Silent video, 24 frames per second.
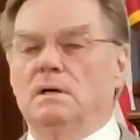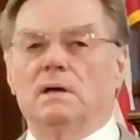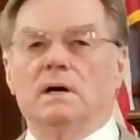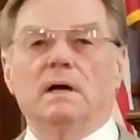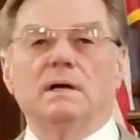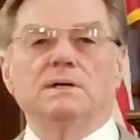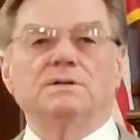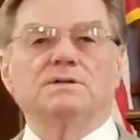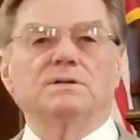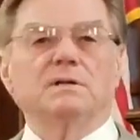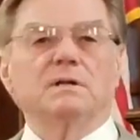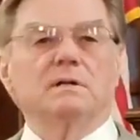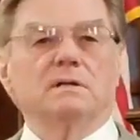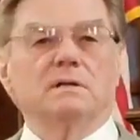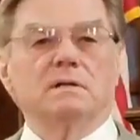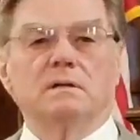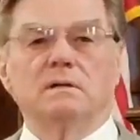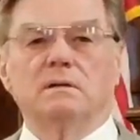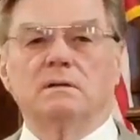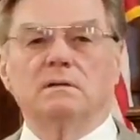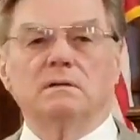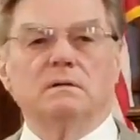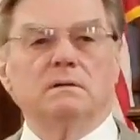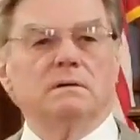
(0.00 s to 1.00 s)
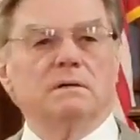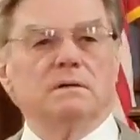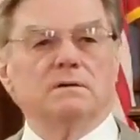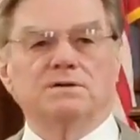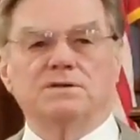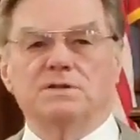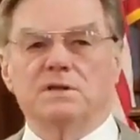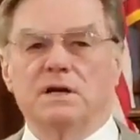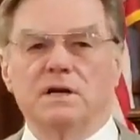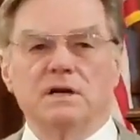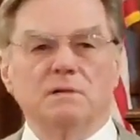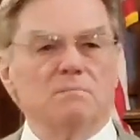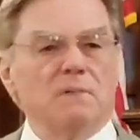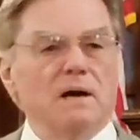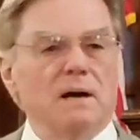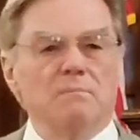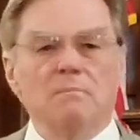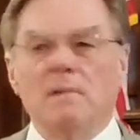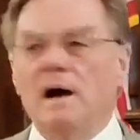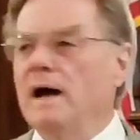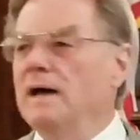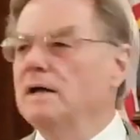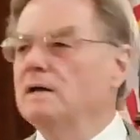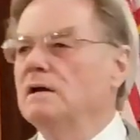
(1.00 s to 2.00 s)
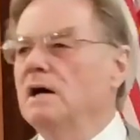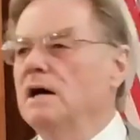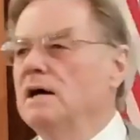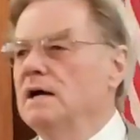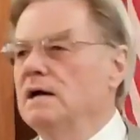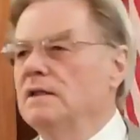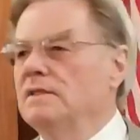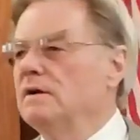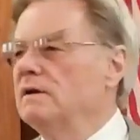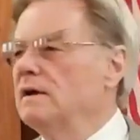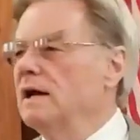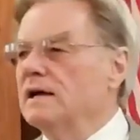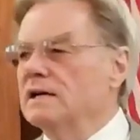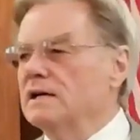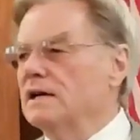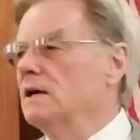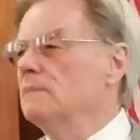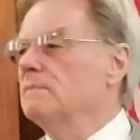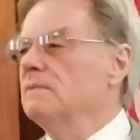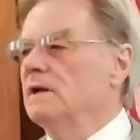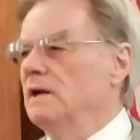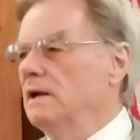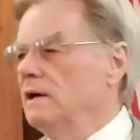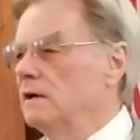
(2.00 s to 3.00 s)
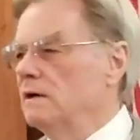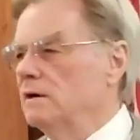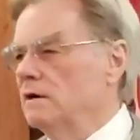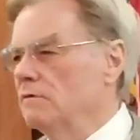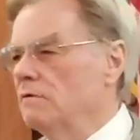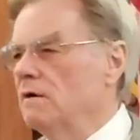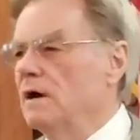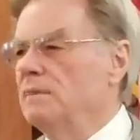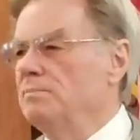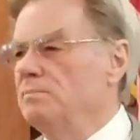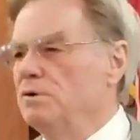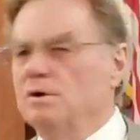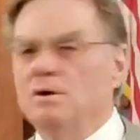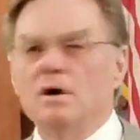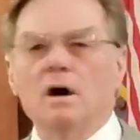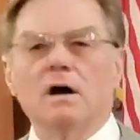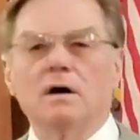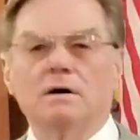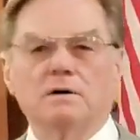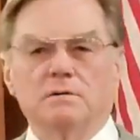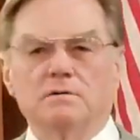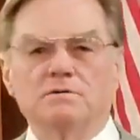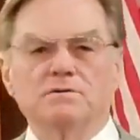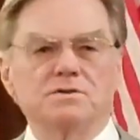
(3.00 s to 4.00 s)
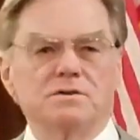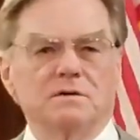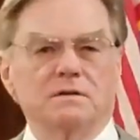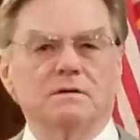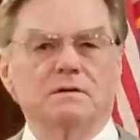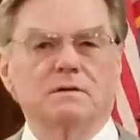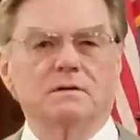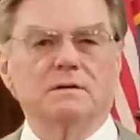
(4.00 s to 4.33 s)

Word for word: I said, they're studying by my, they're not coming in here to rape your daughters.